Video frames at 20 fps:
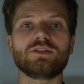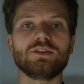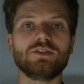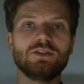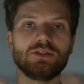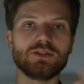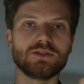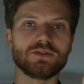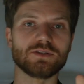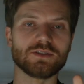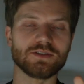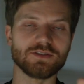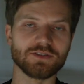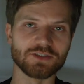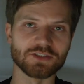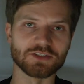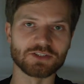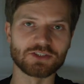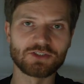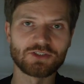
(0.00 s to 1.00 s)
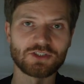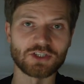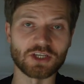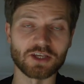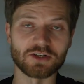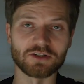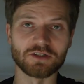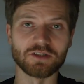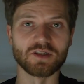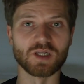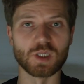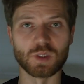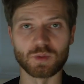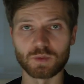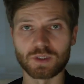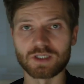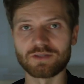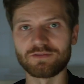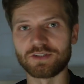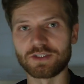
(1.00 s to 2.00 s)
to do on this channel,
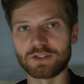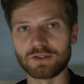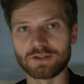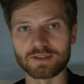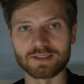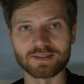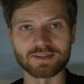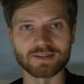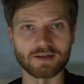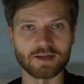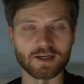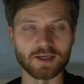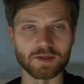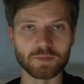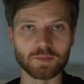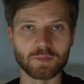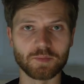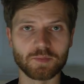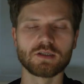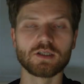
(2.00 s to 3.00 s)
one video at a time.